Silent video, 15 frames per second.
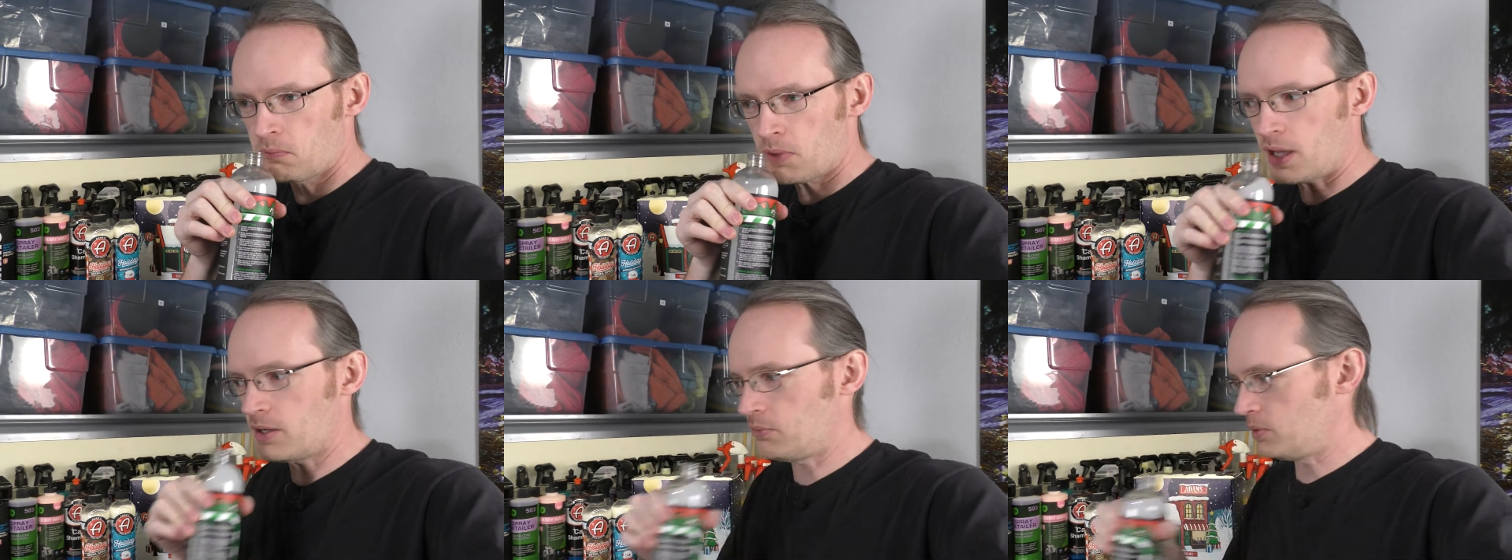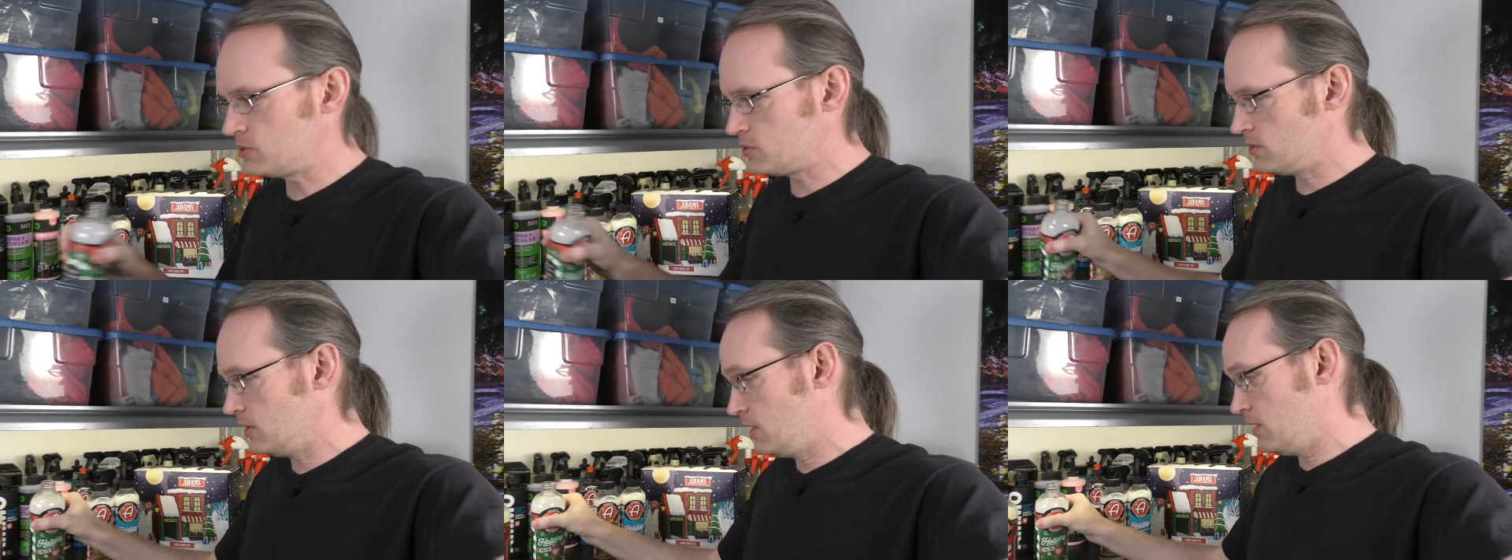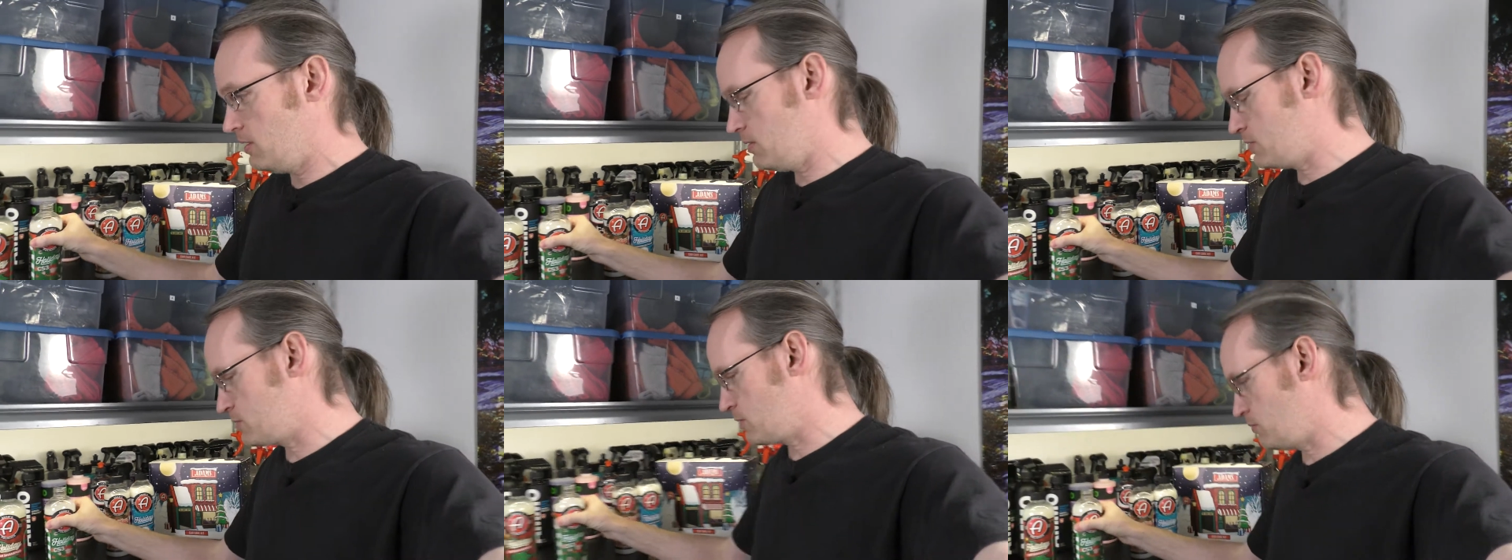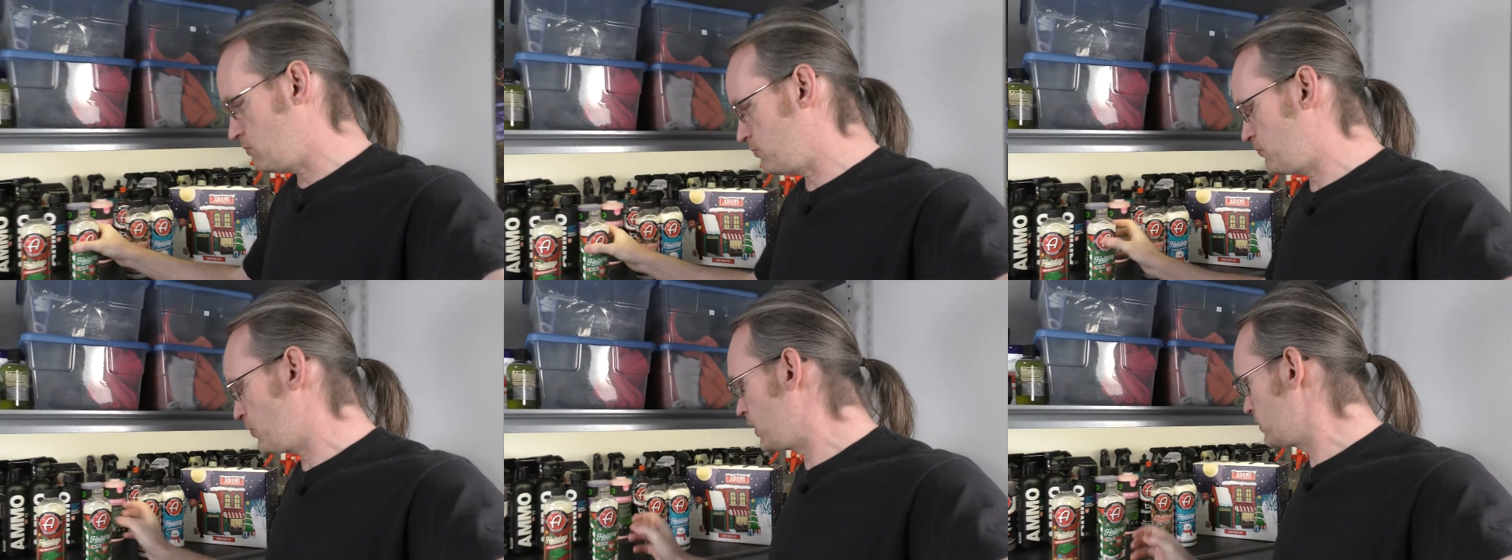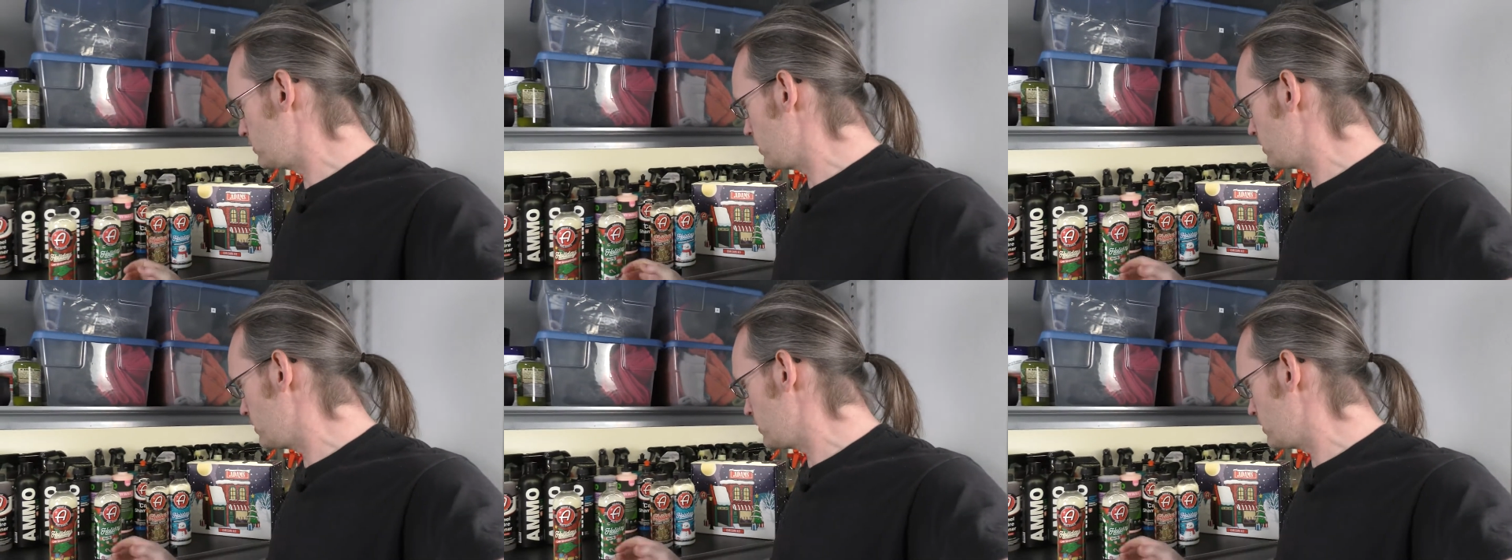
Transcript: kind of what, frankly,